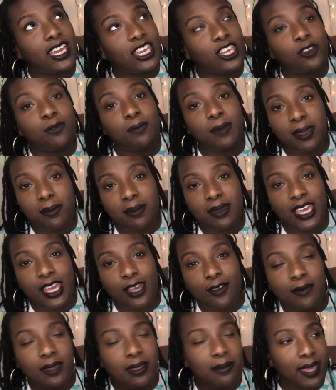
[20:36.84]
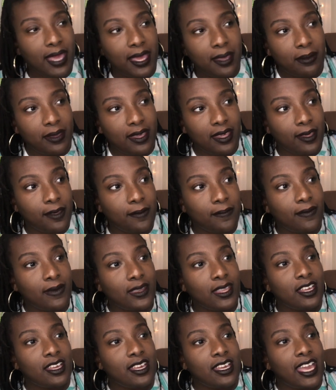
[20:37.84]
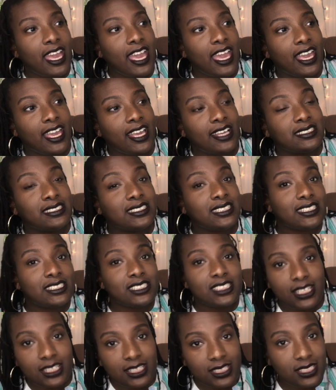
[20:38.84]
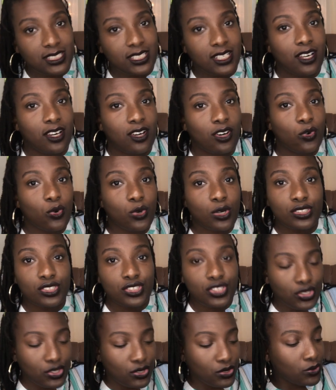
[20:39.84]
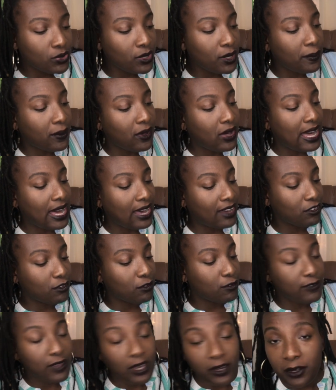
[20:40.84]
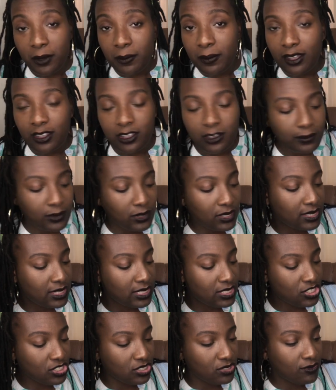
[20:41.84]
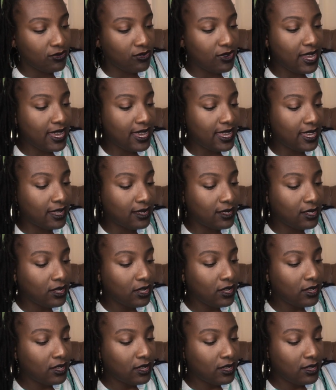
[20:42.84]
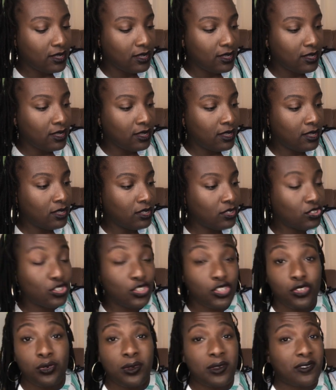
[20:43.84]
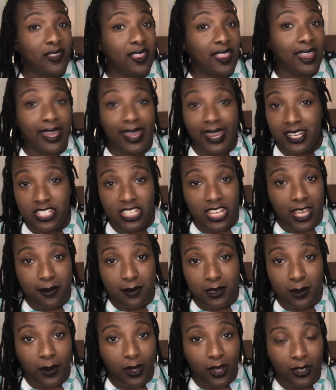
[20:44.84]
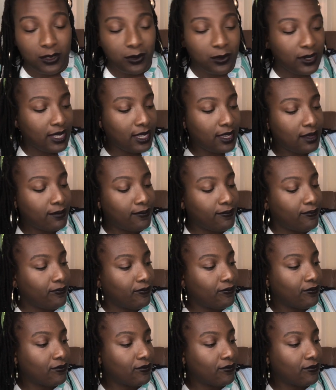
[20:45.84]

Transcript: Can you maybe give me maybe a sentence or two about how you felt about the book that you've read? Do you even like James Baldwin?